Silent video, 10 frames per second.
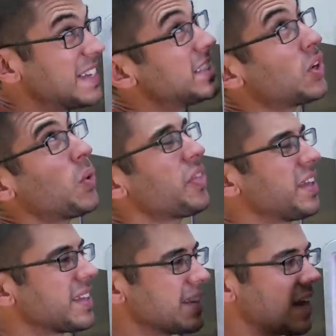I don't
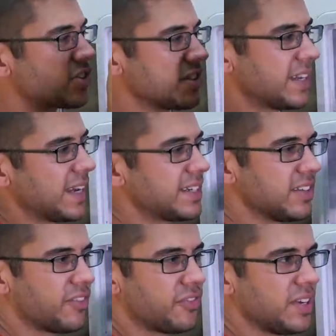think is actually connected
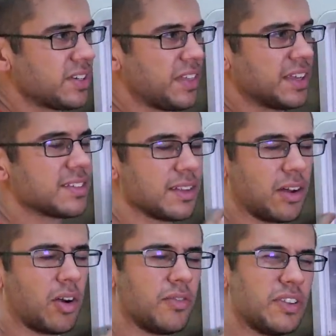to the fridge. I think it's on the
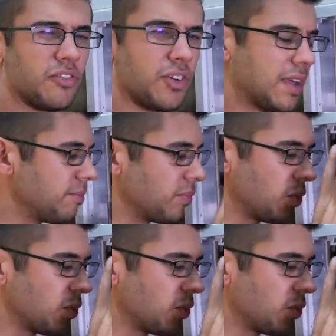RV frame.